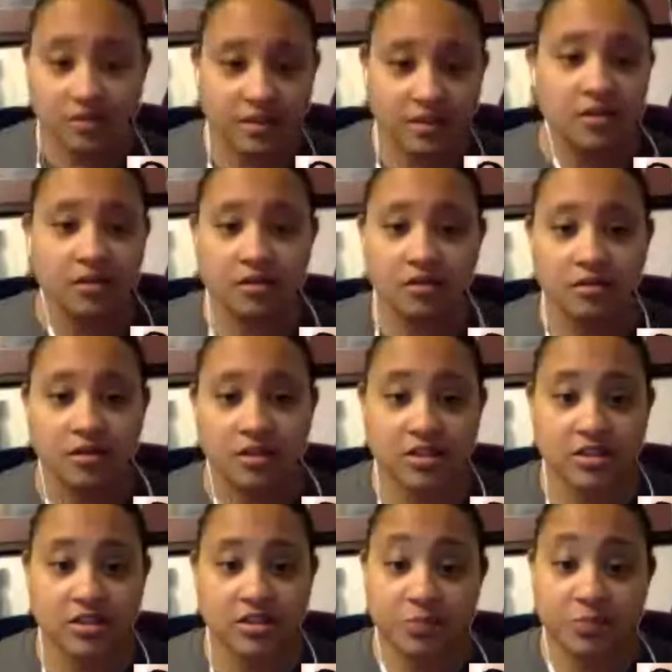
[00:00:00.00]
there? Because
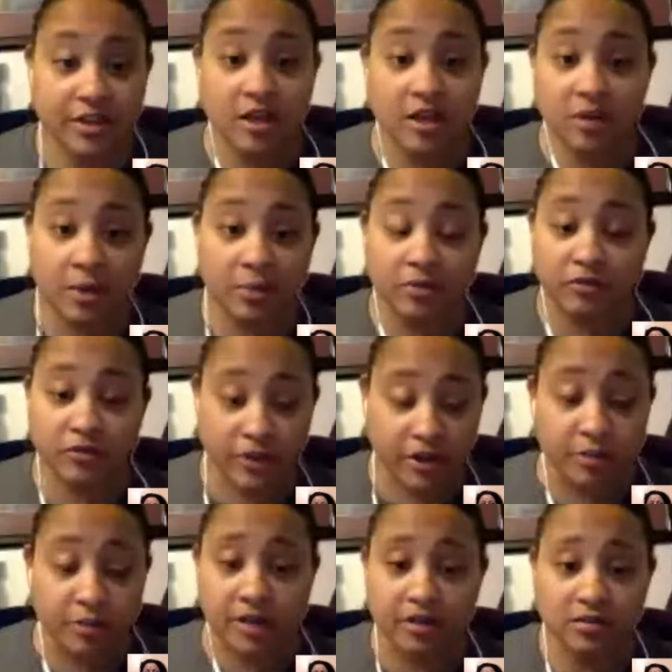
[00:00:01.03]
there was plenty of people filming.